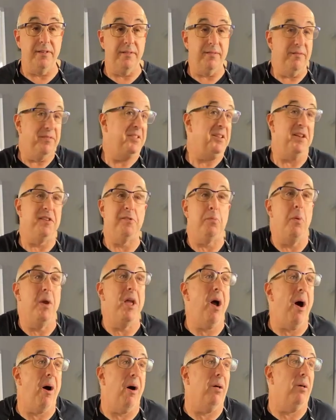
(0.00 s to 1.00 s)
since we
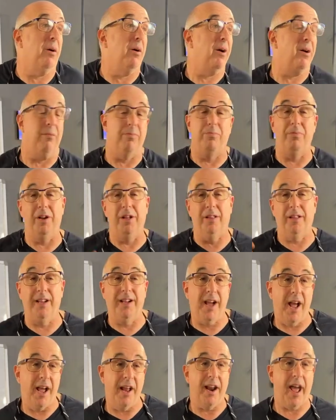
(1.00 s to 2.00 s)
all are really
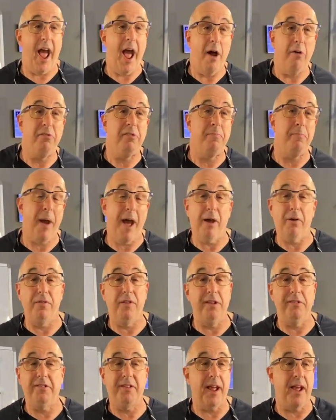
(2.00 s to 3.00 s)
kind of housebound
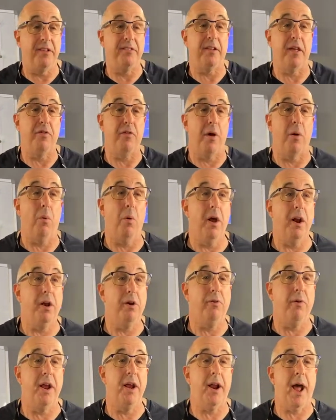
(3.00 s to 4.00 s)
these days, I thought, what a
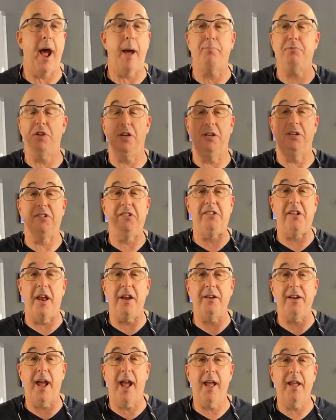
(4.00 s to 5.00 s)
great option. It's
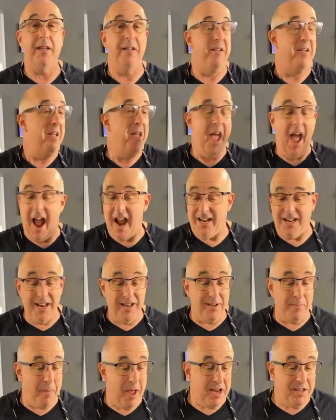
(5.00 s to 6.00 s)
Sunday. I need
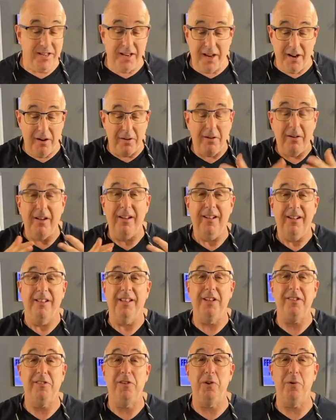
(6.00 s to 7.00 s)
to make dinner.
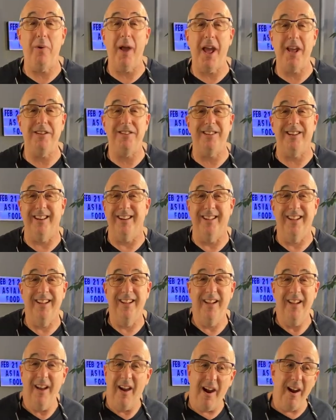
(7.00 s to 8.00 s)
Let's do Asian.
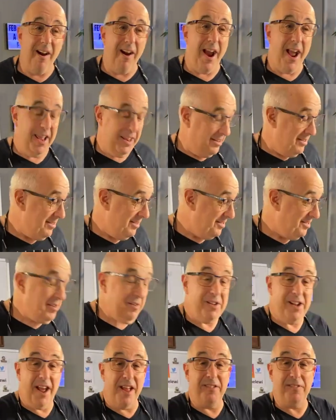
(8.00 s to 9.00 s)
All right, so you
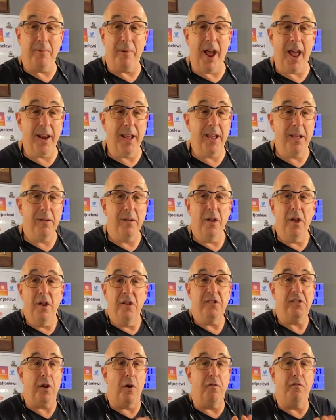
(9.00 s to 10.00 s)
guys ready?
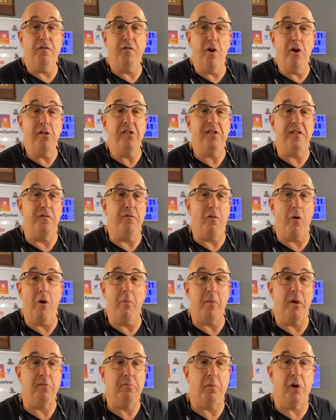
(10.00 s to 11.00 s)
So first and
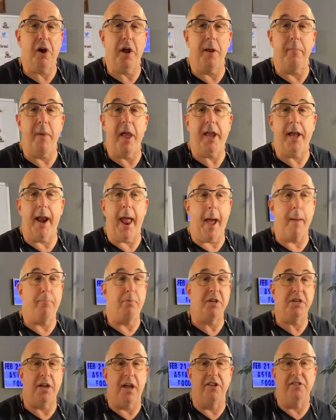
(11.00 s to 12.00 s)
foremost, we're going to make an
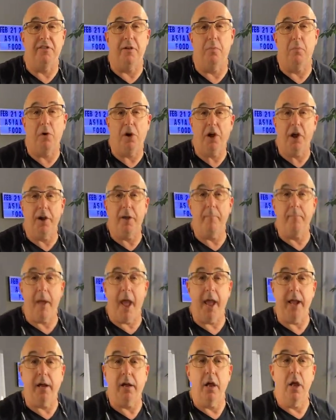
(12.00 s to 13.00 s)
appetizer, and we're going to make